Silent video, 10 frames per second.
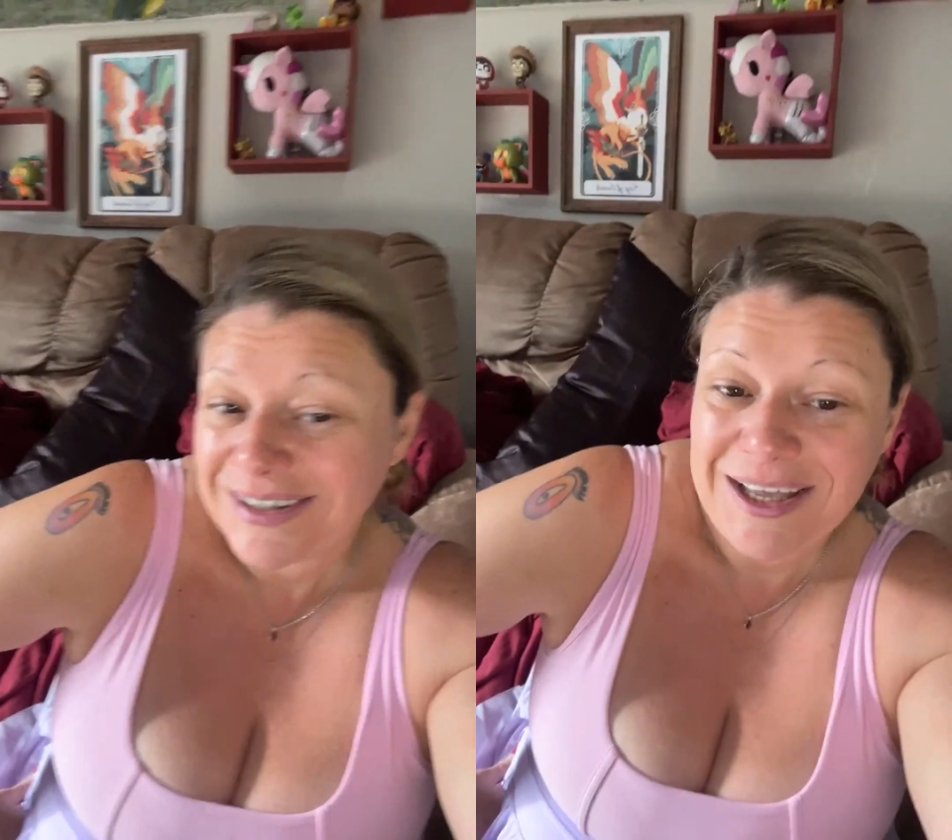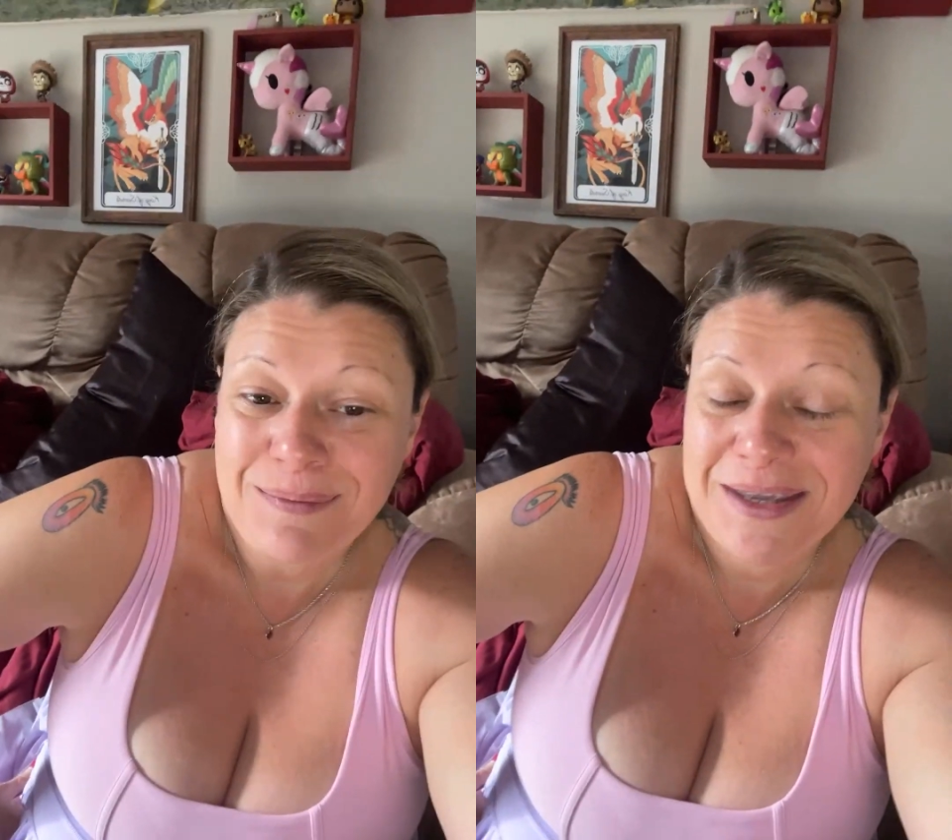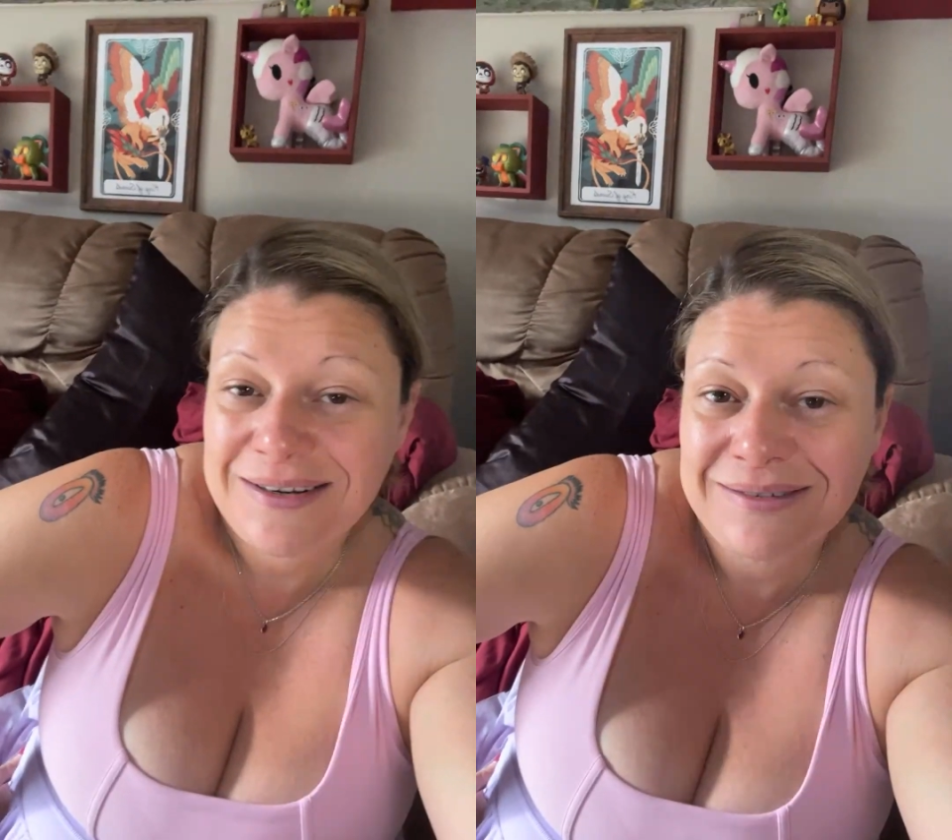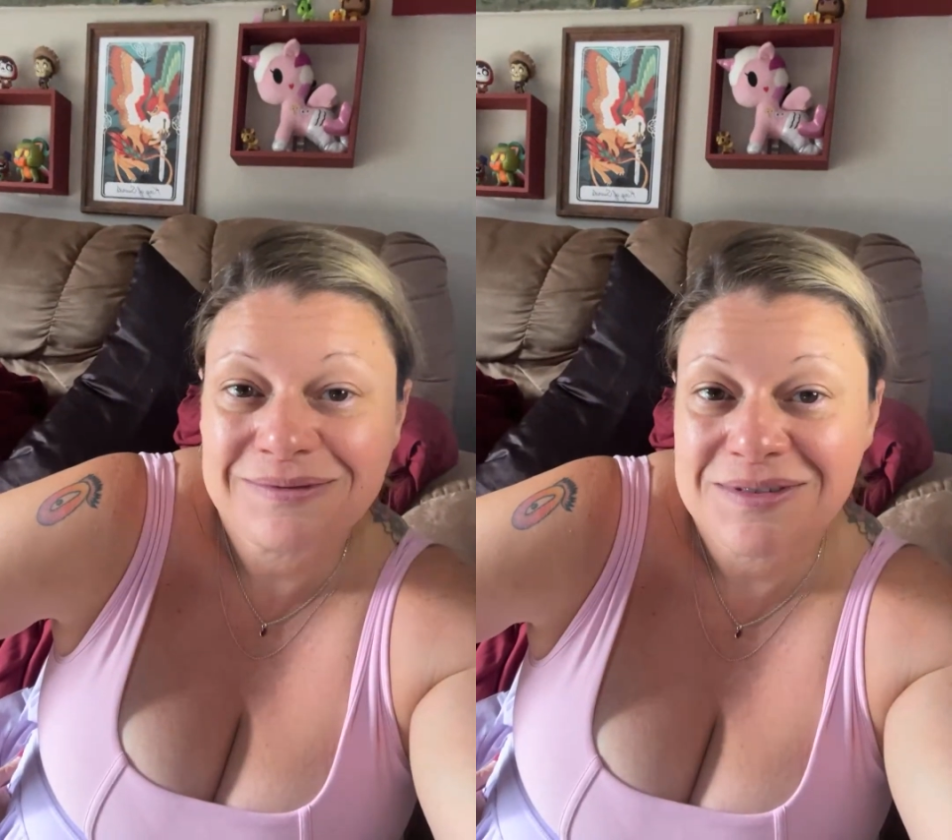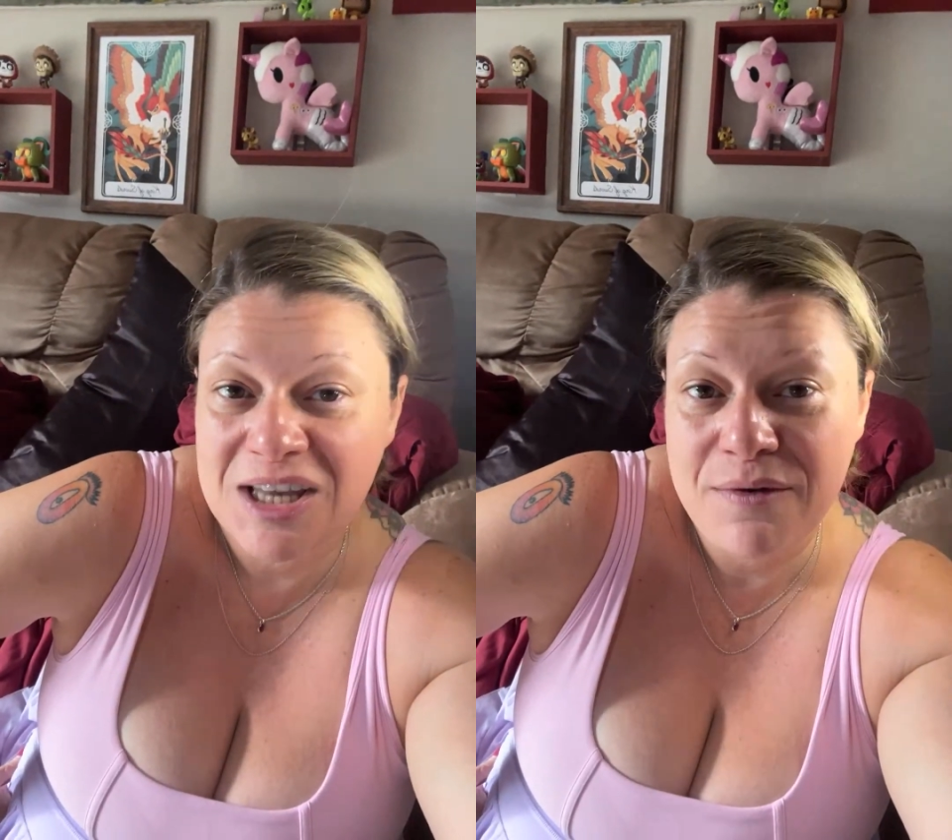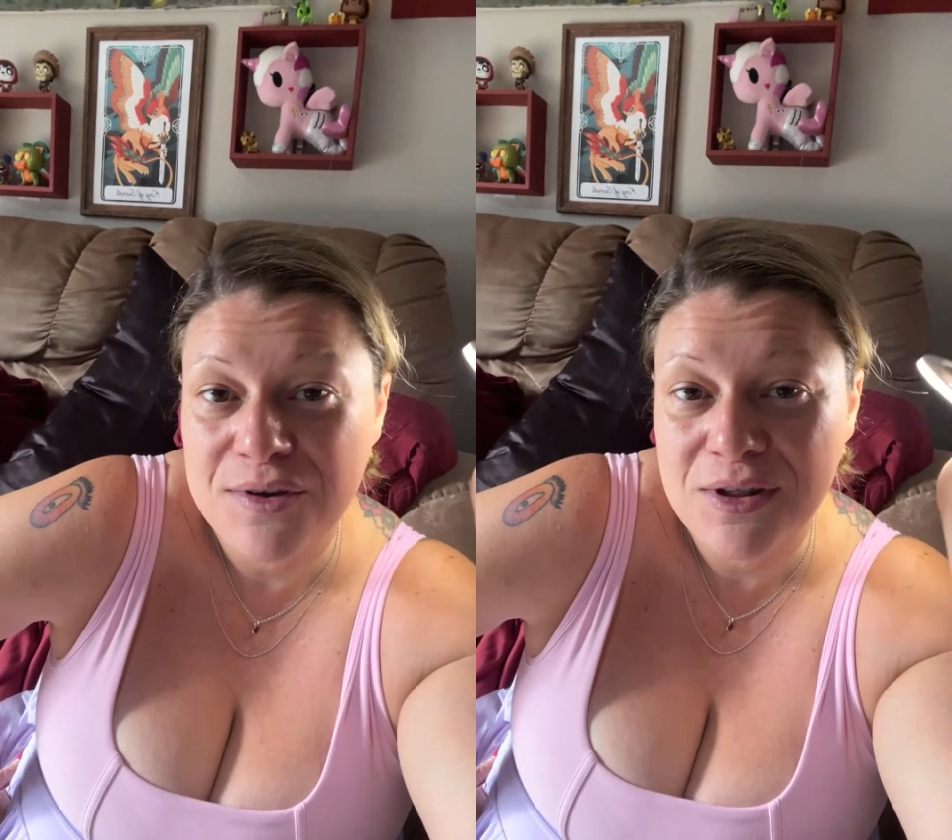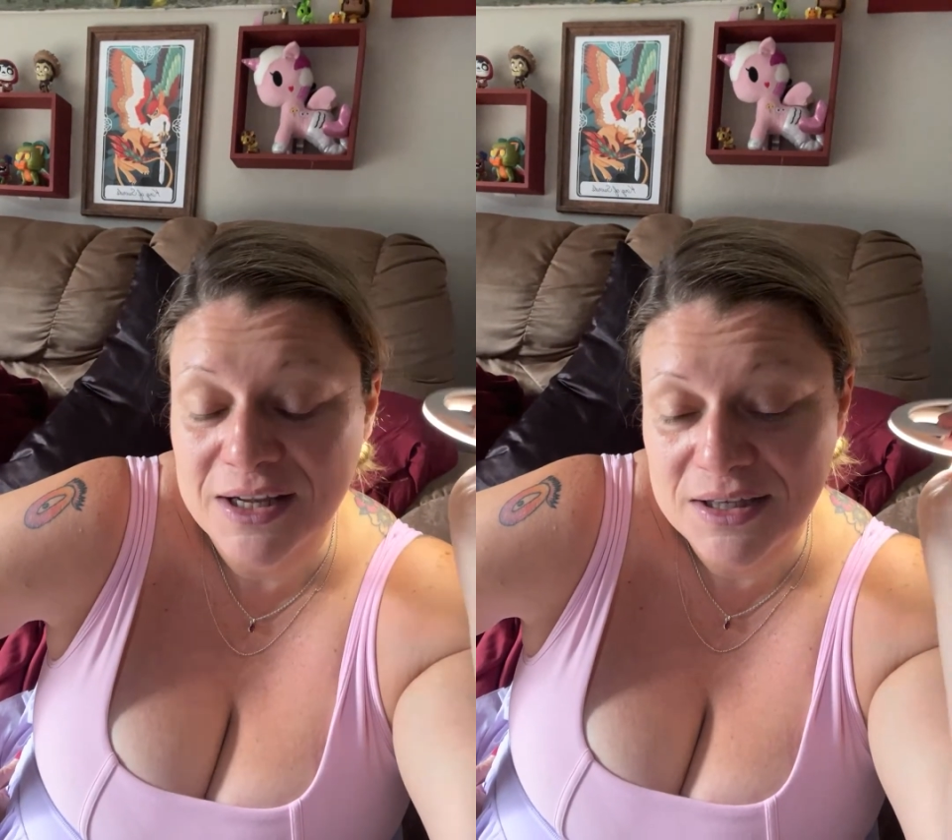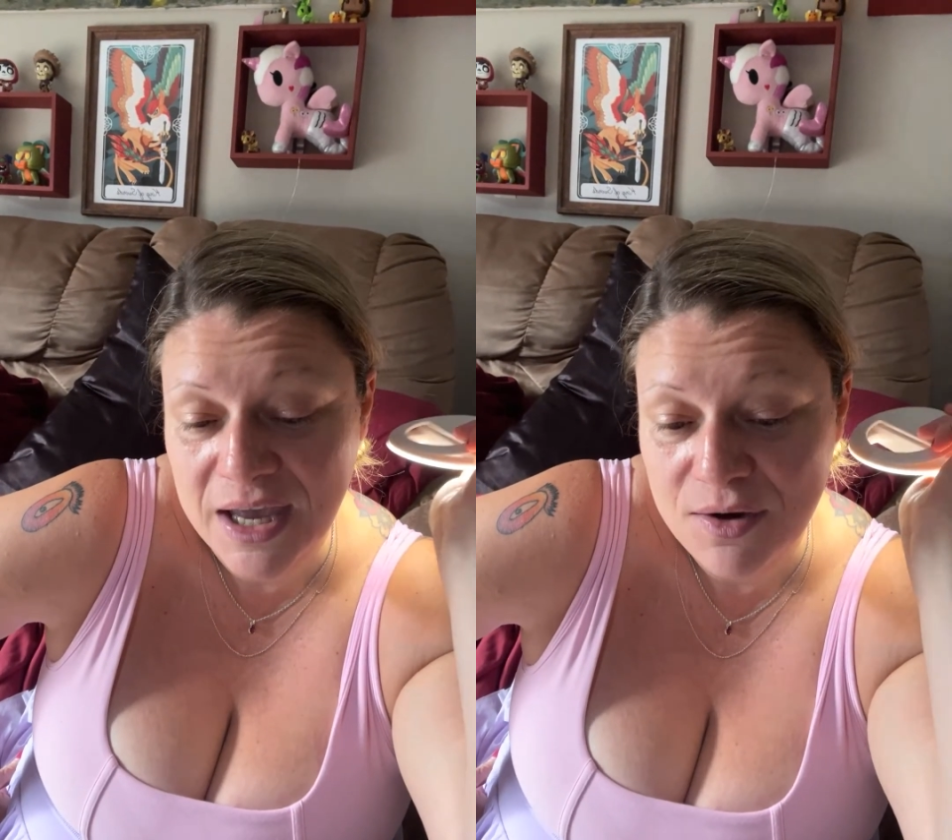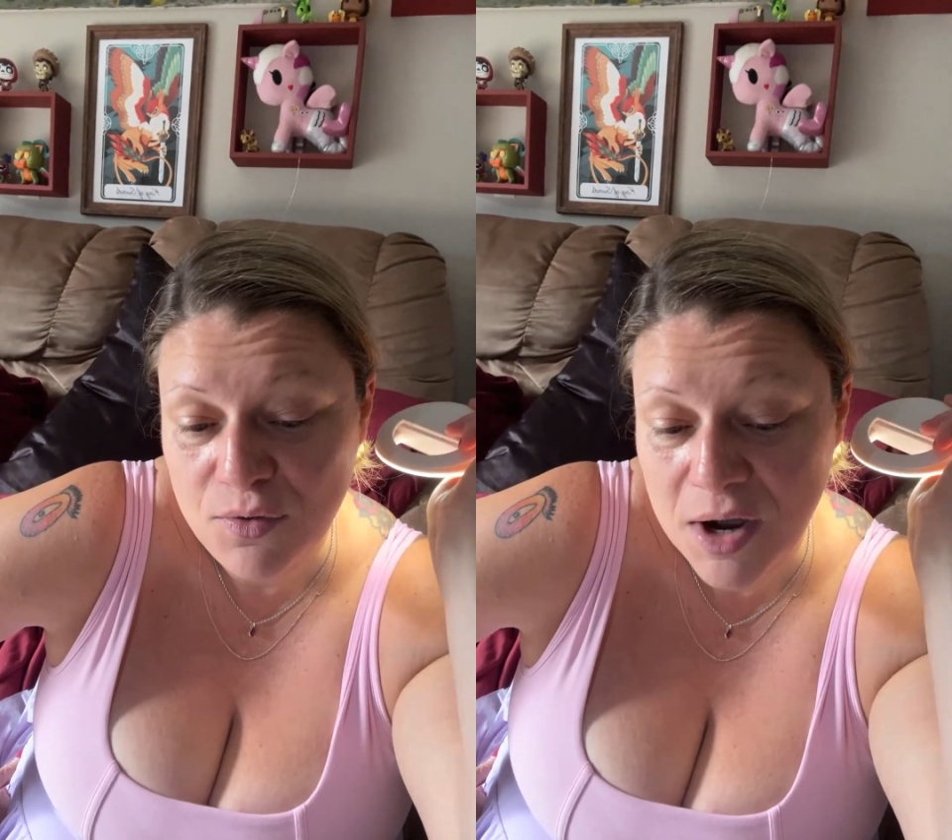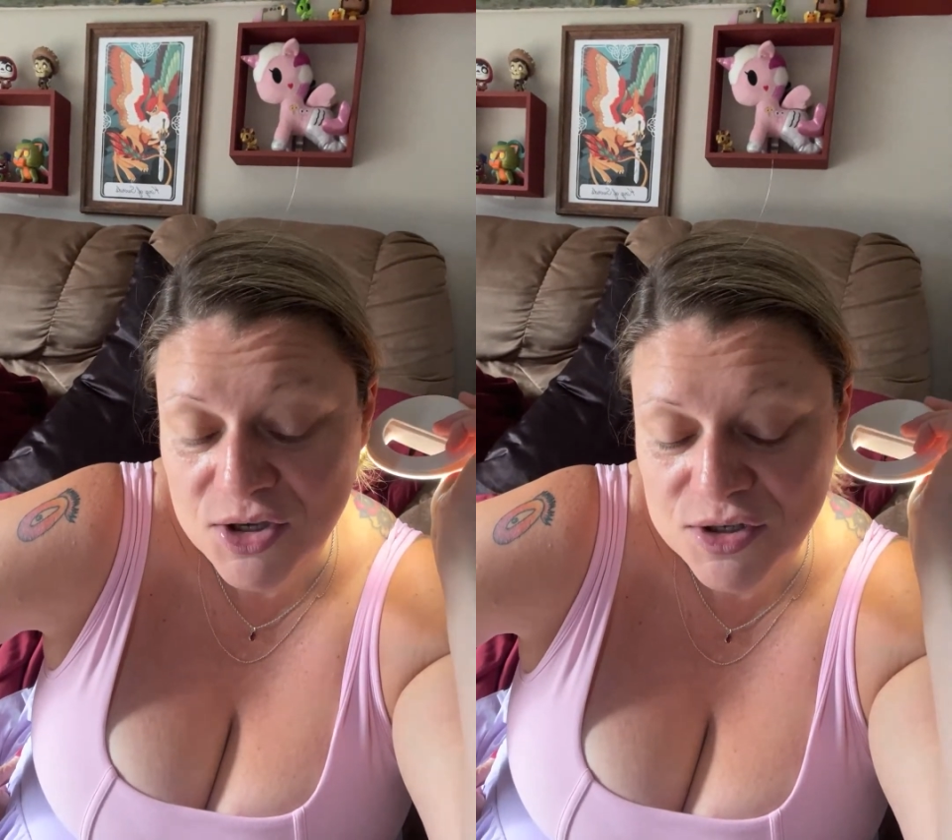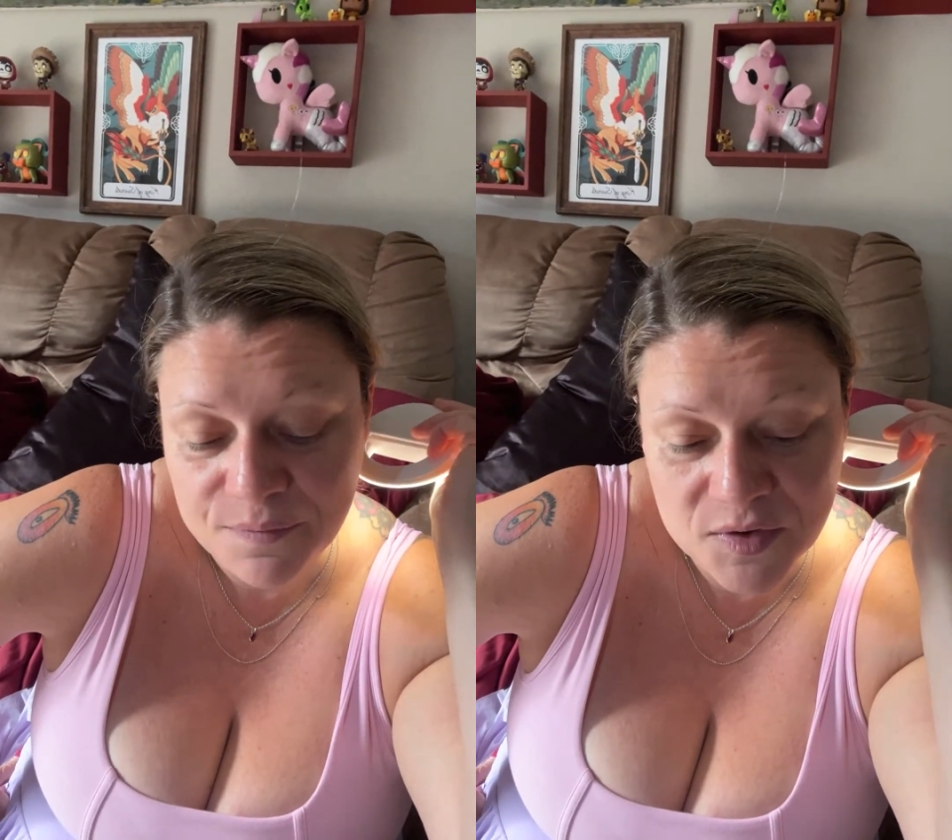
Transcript: I mean, some of you like to hate watch,